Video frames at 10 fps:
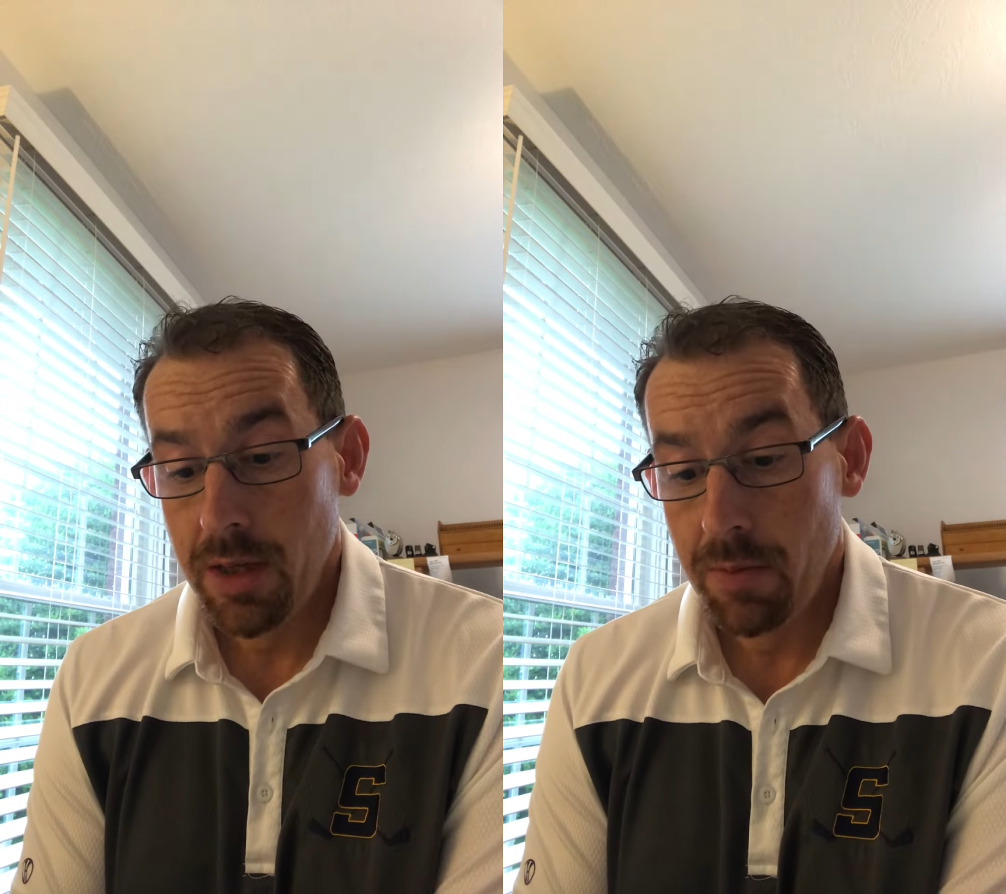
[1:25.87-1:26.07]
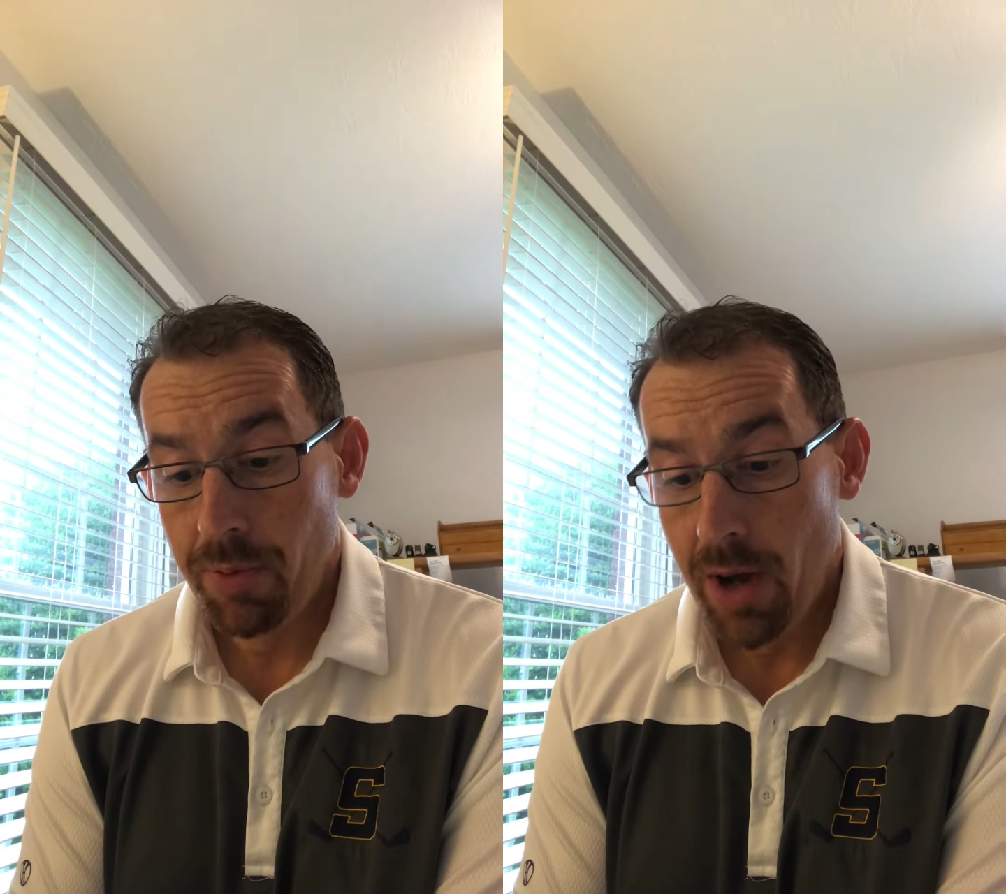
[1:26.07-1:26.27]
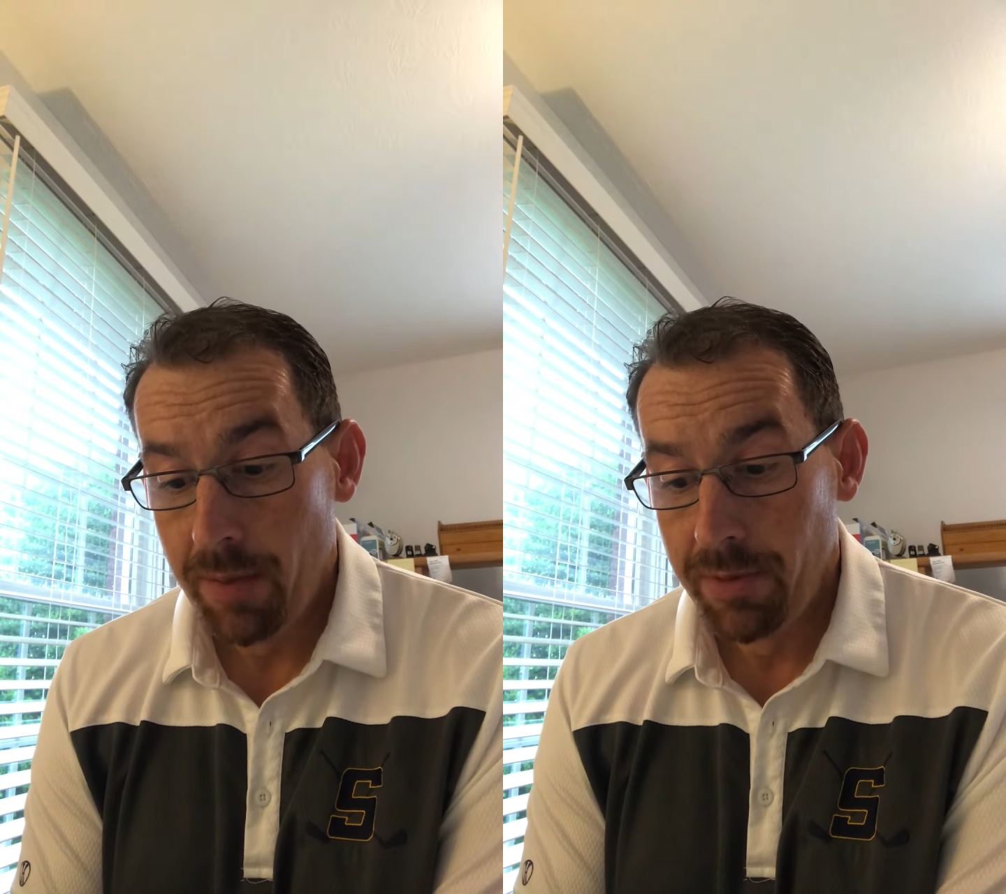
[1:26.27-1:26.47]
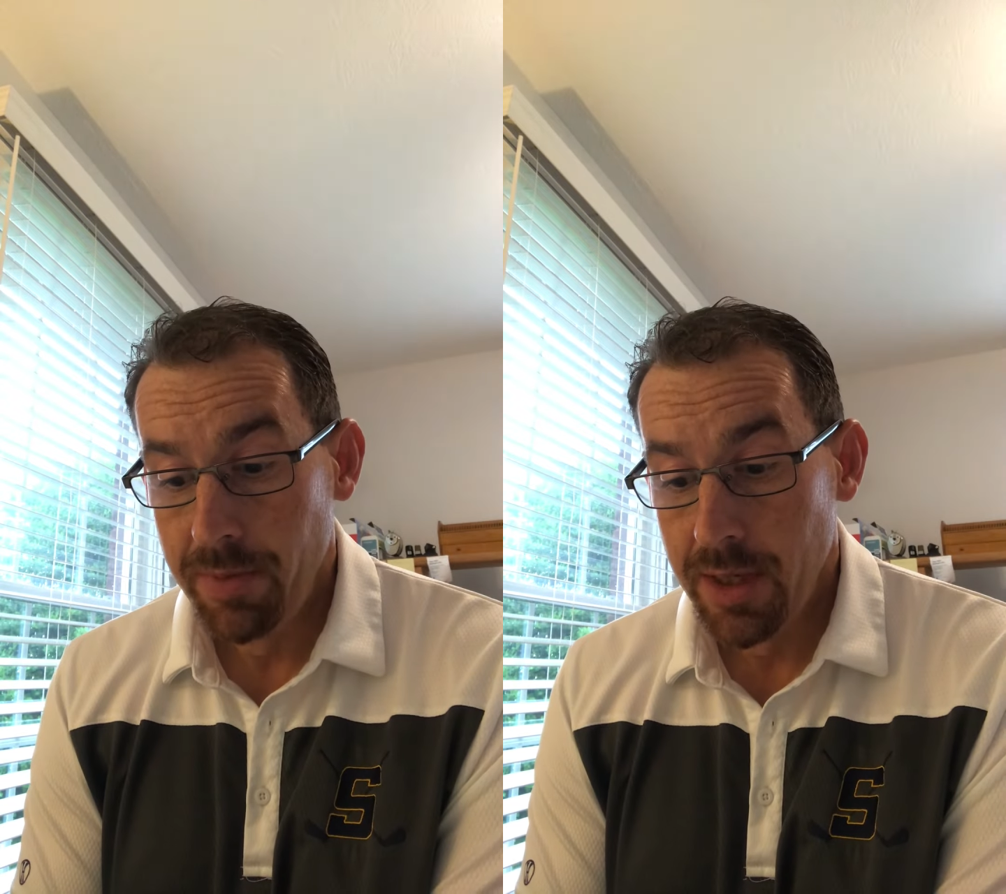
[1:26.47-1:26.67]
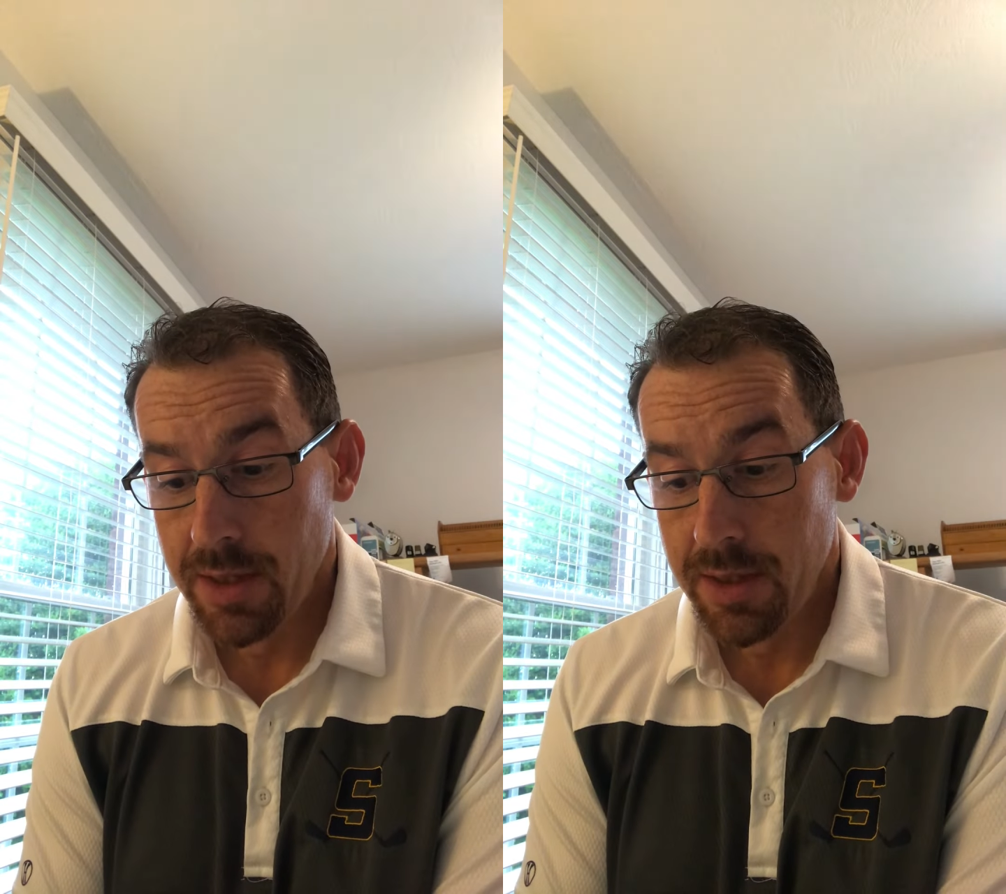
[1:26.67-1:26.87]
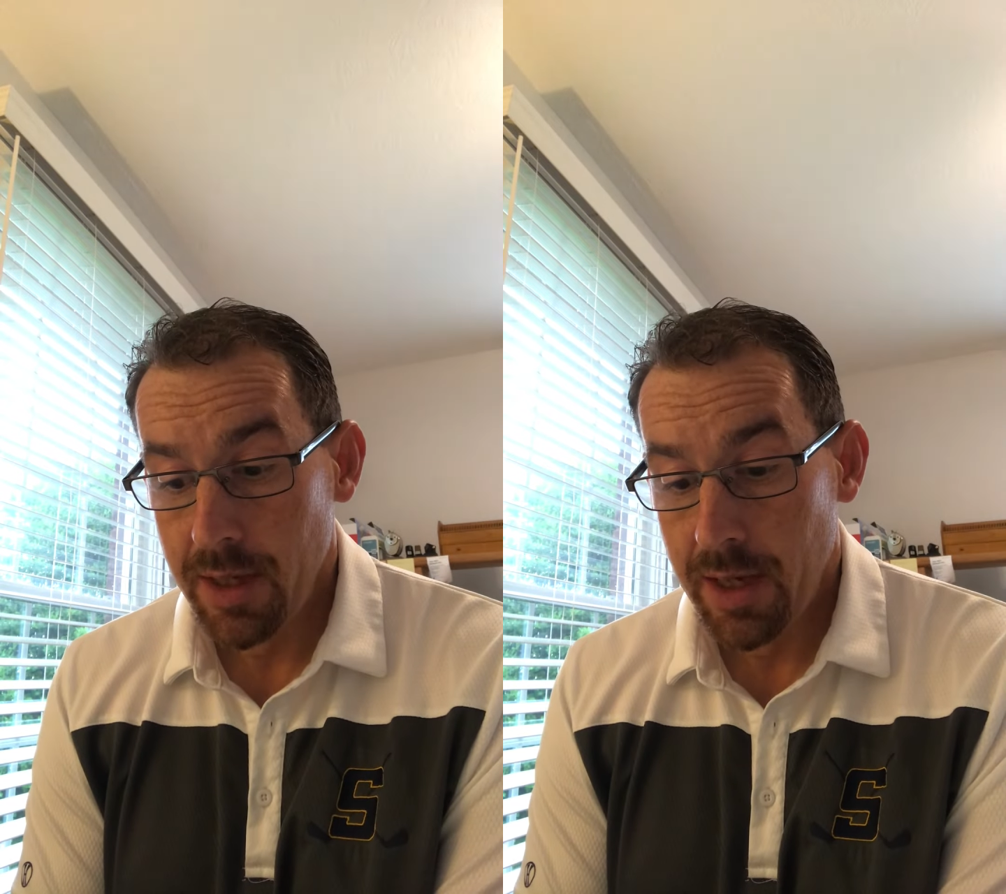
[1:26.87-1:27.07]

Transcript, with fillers: And the problem is.